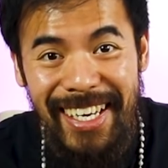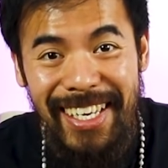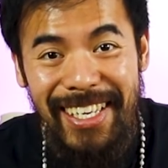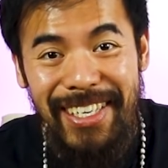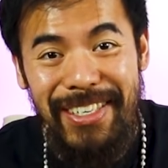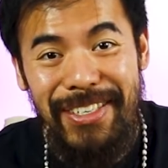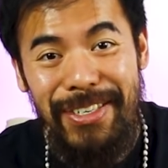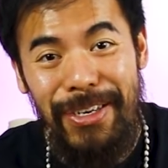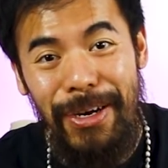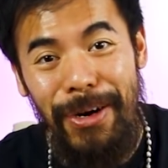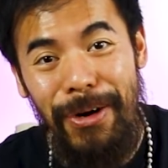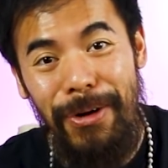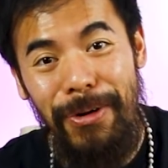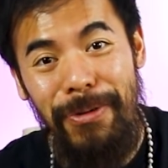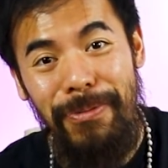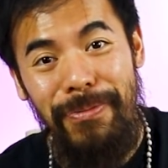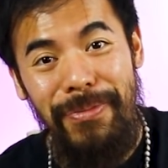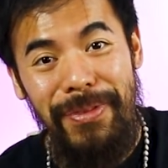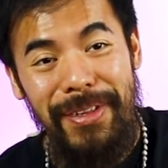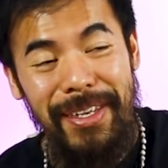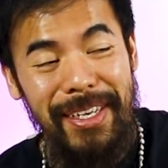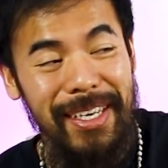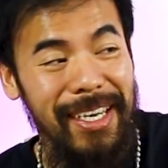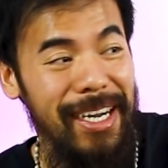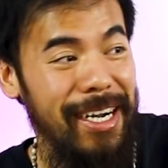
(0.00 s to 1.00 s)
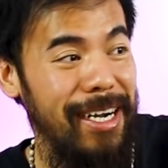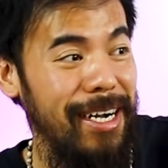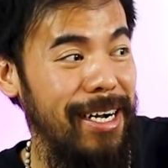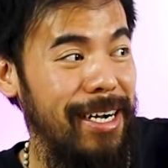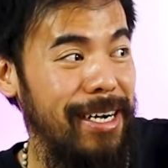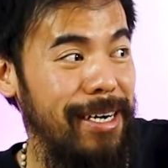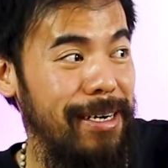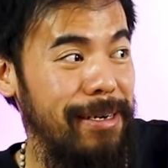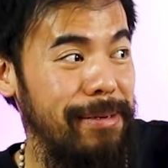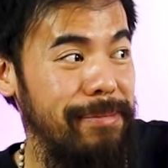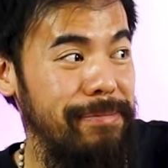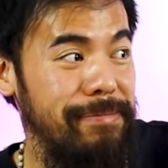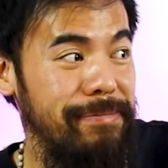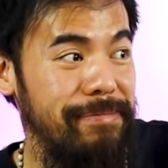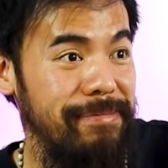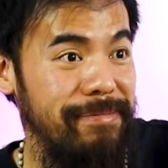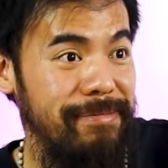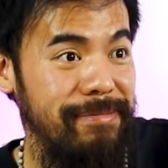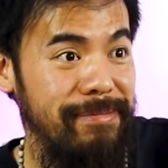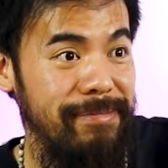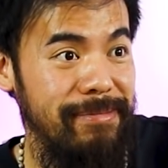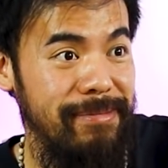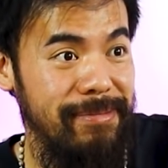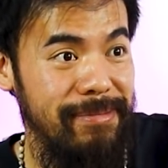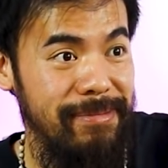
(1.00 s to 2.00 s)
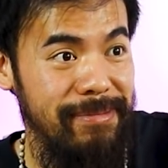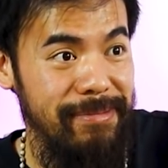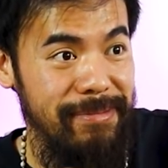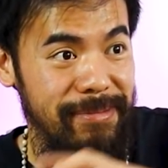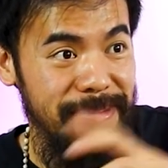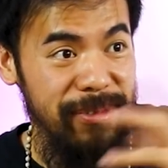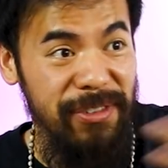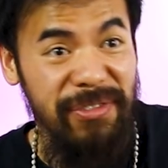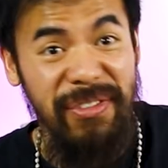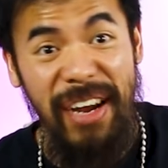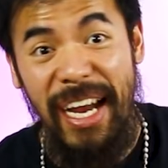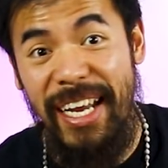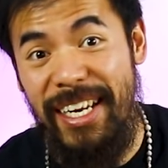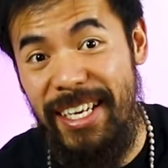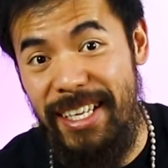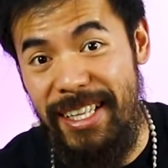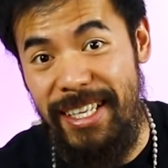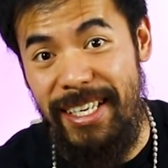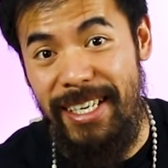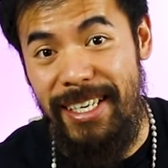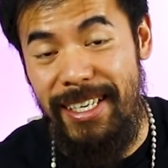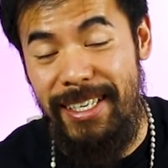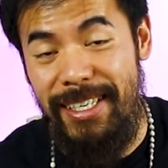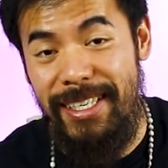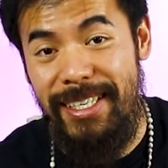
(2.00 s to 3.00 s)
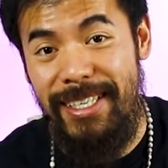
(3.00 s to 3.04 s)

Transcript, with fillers: So um, finally,